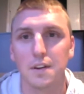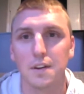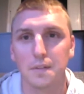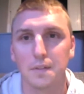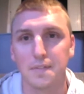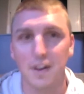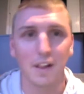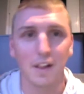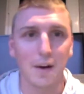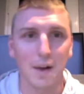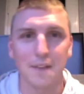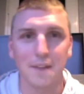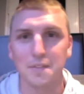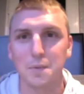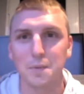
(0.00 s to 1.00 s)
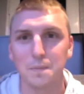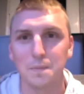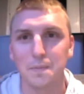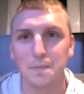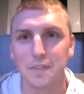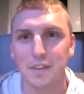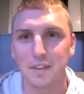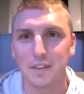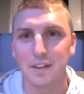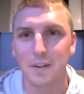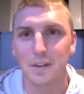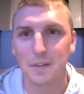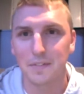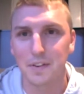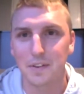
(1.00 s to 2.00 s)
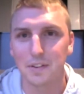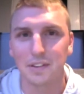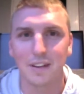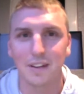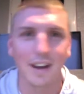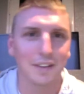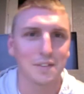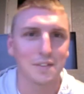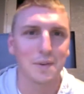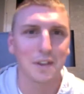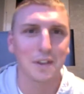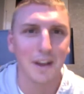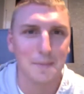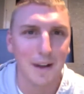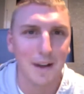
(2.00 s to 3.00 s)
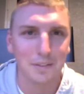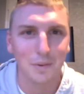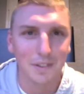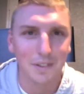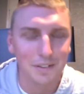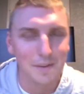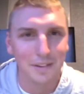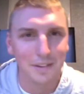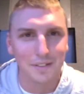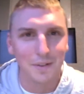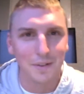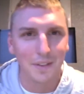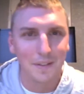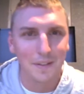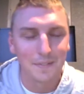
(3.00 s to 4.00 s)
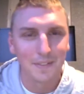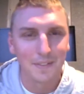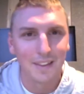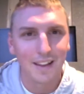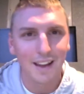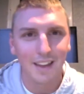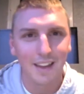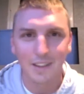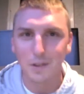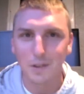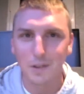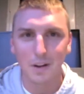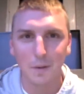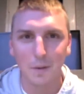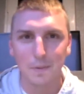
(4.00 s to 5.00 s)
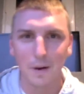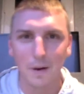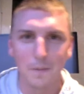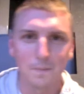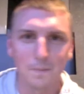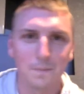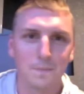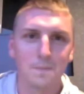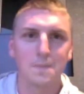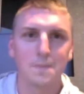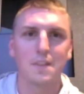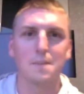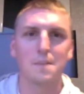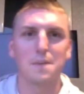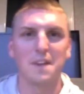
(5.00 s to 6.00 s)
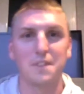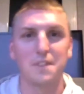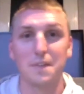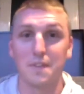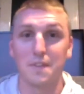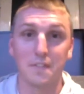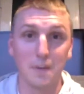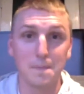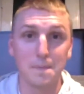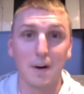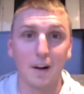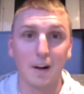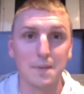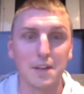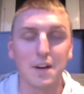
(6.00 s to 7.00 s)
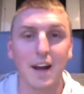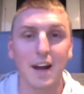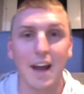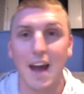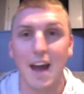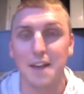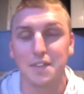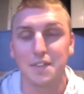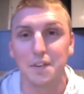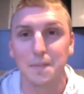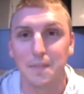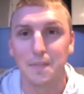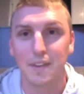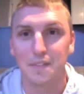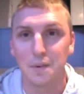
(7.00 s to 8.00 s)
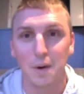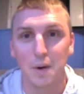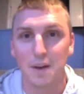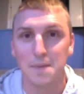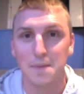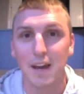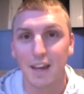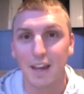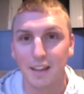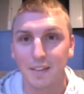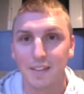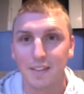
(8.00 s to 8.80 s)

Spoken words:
fail out after, the first, I guess you got to pass one semester only, and then you can go pro. But if you're for football, I mean, you kind of have to if you want to make it.